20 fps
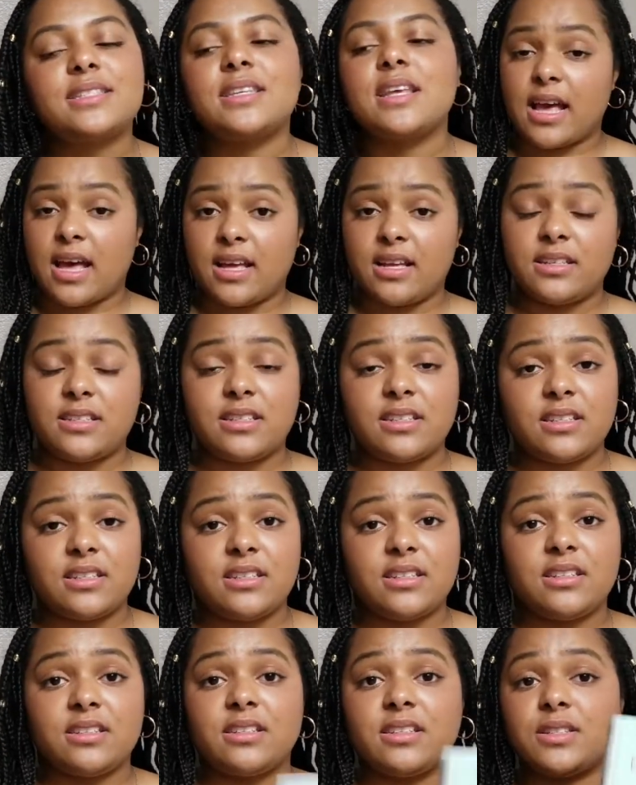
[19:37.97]
That
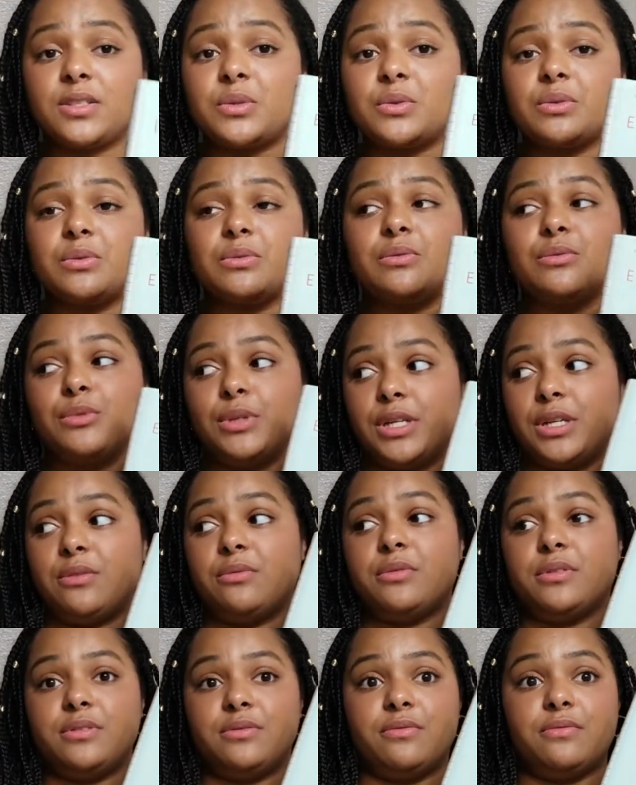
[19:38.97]
this read
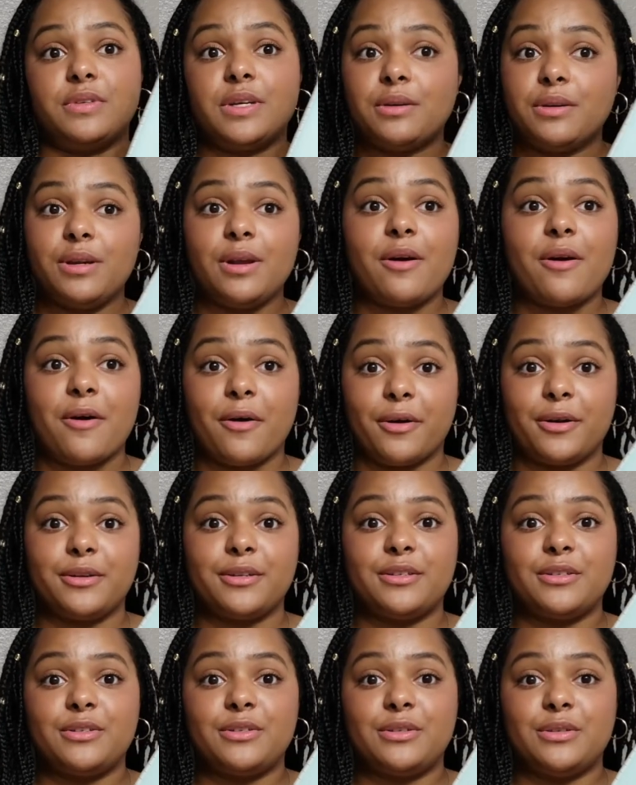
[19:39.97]
was very hard
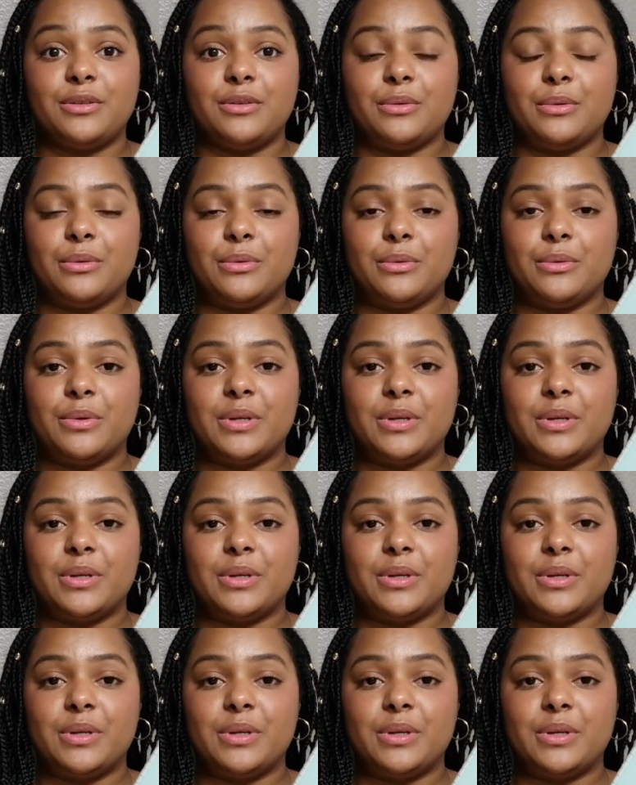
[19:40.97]
to